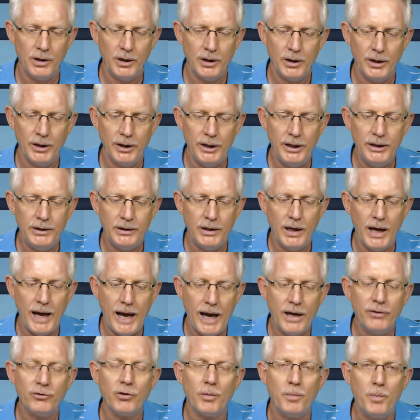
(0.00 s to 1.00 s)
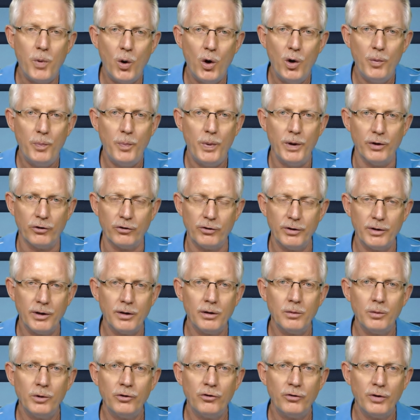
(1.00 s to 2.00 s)
it has a purpose. In other
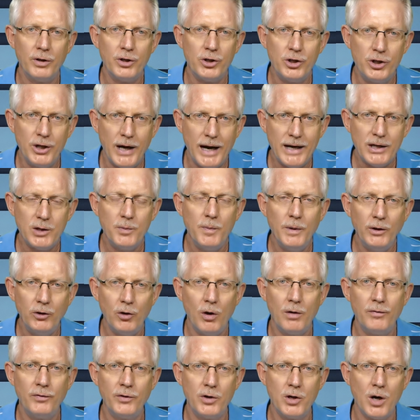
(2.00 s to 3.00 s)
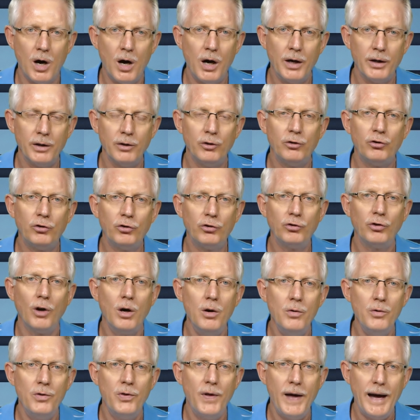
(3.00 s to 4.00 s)
words, the judgment of God is so
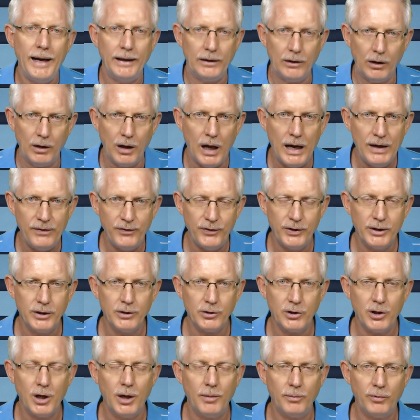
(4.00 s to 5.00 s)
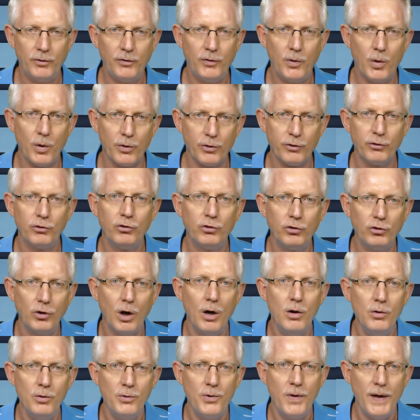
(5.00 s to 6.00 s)
that life can come forth,
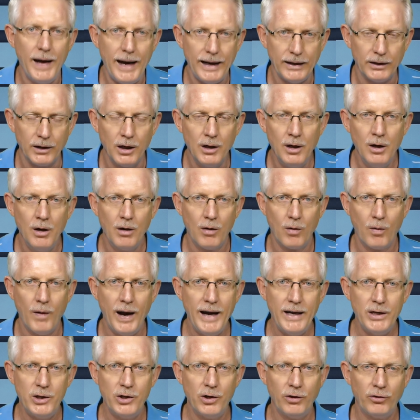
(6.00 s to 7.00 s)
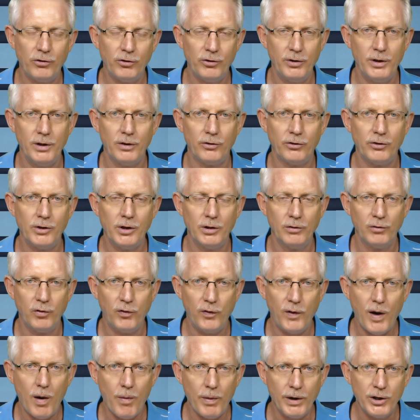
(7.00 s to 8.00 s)
so that righteousness can
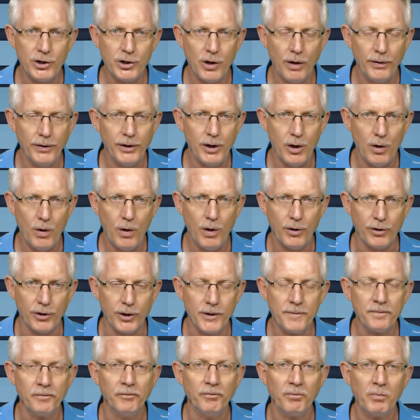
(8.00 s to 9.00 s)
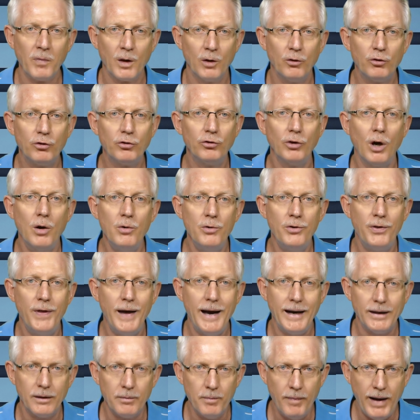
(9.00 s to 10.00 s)
flourish on the earth, so
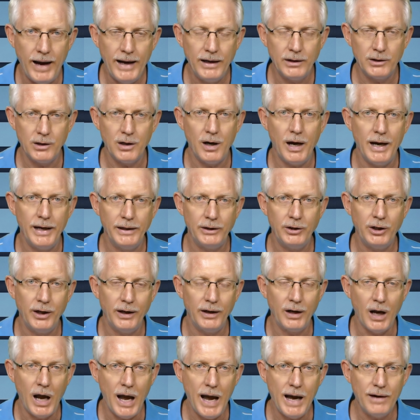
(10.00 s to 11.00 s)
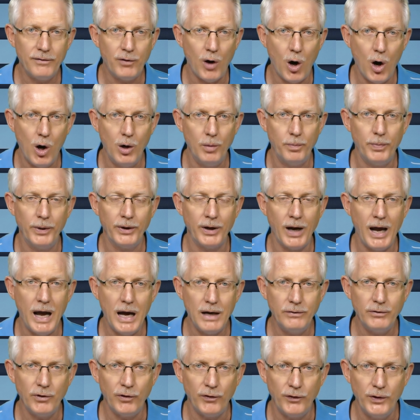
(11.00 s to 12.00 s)
that mankind can have hope and
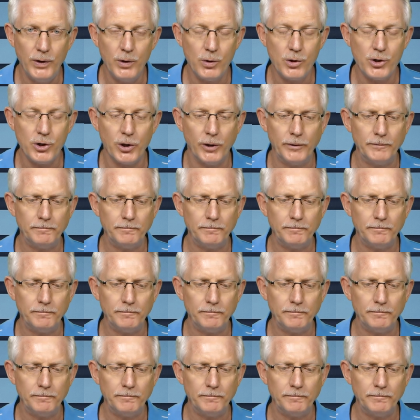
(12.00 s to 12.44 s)
have a future.